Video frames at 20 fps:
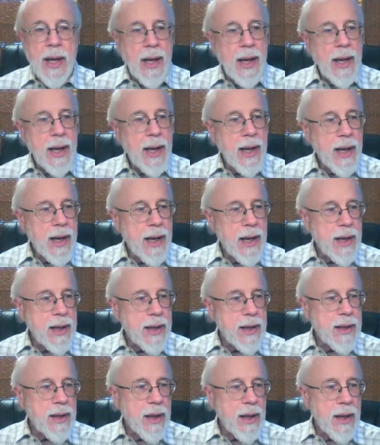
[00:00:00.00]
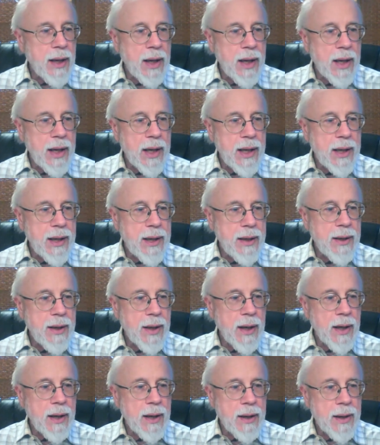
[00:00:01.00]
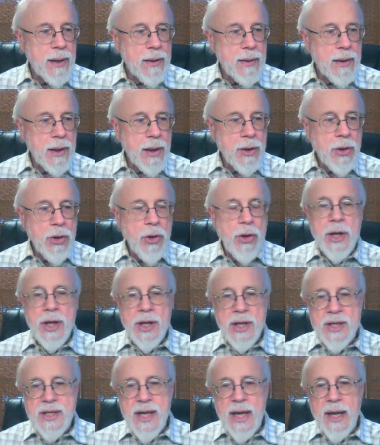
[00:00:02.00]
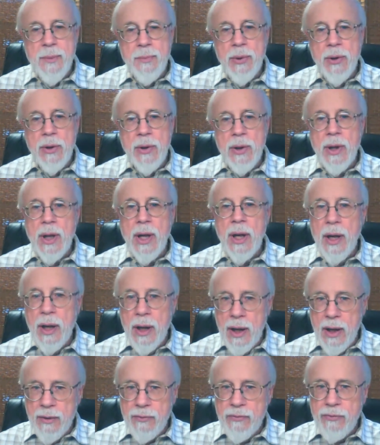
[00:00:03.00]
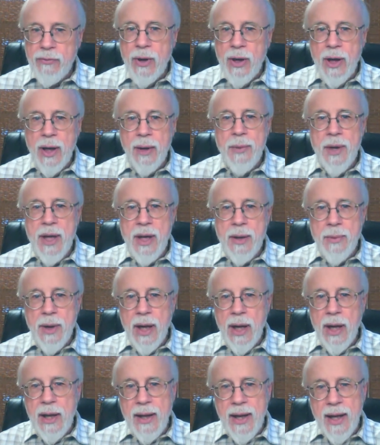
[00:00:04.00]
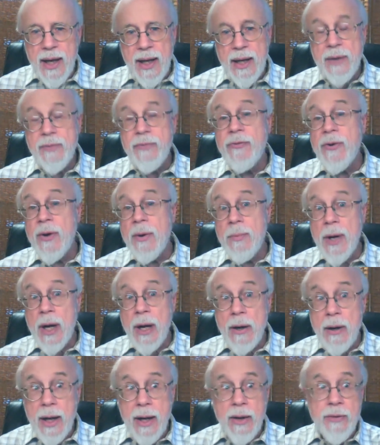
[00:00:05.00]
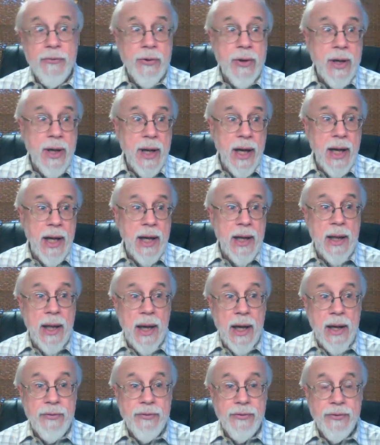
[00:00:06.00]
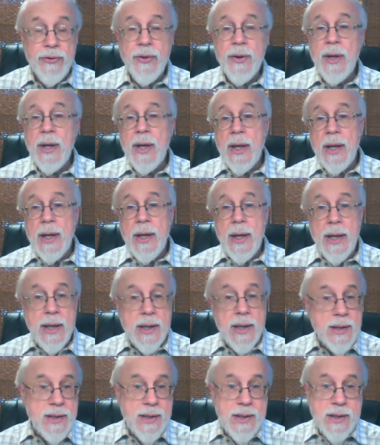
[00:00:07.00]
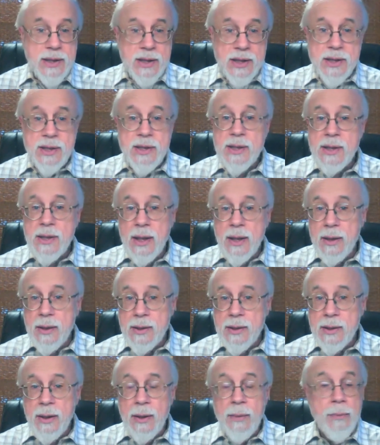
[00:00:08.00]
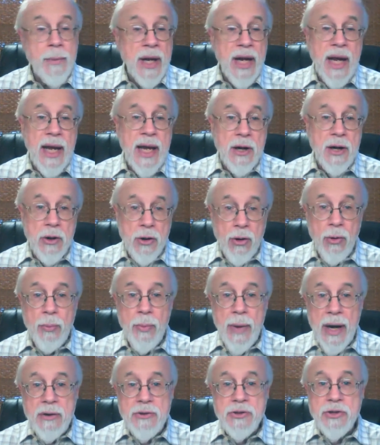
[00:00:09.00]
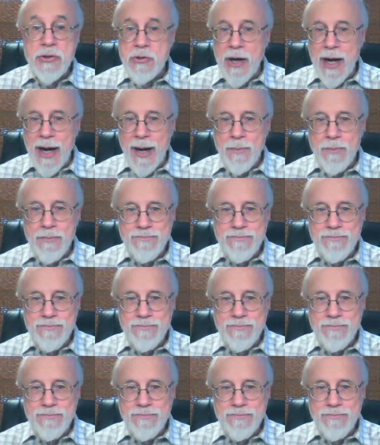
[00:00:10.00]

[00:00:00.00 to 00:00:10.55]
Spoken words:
And a good example of what I mean by that from our everyday life is just a mechanical mousetrap.